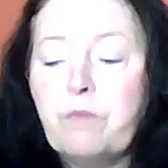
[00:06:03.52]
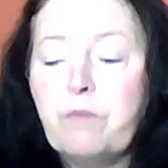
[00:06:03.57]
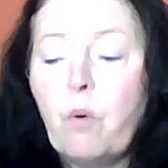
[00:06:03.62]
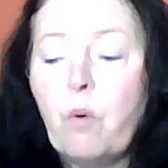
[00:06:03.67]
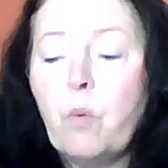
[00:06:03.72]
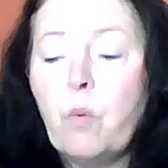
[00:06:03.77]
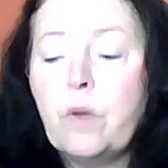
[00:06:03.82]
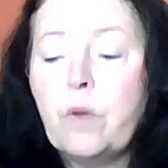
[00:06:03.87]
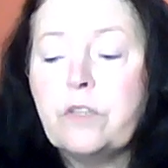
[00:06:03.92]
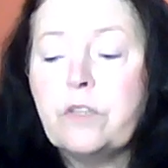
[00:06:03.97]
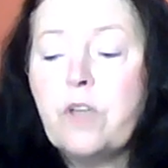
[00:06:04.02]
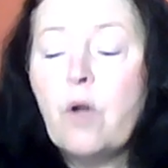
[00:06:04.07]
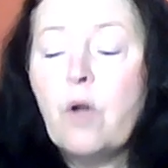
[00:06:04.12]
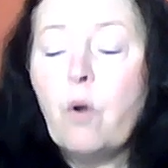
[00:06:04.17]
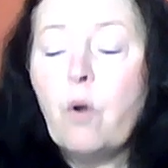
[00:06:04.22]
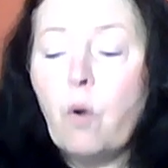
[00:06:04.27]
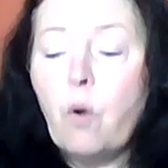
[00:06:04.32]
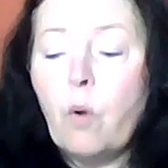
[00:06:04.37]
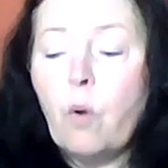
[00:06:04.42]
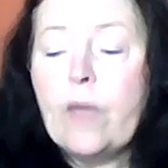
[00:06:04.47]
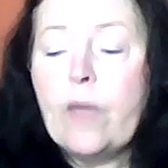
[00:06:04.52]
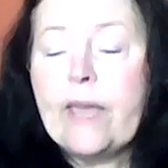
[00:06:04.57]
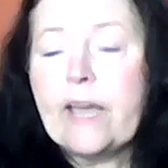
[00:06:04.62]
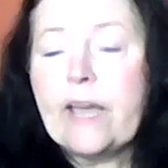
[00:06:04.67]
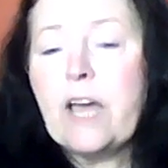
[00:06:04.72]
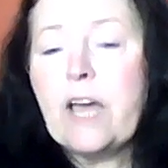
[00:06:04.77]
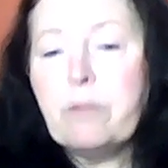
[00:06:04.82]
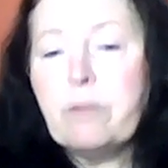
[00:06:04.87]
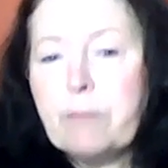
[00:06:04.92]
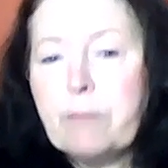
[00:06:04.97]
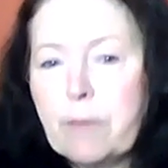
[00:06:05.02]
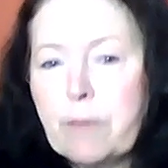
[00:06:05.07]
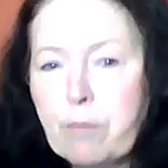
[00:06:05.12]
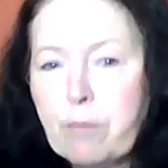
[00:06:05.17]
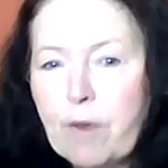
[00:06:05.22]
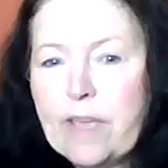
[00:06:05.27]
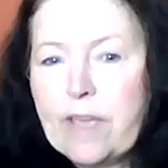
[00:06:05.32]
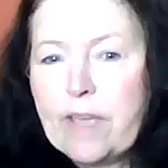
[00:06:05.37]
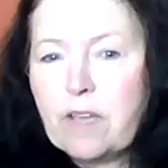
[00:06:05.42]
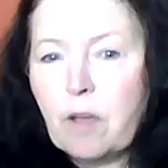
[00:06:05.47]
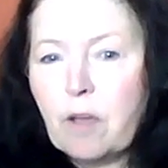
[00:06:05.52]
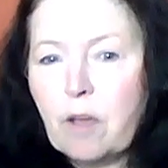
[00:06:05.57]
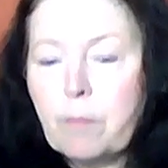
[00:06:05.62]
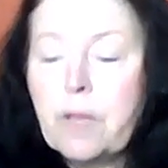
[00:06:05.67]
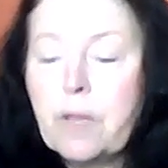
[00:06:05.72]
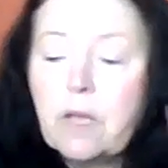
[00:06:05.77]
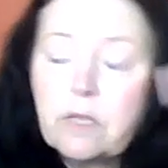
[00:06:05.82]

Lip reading: forward, or it can be a breakup.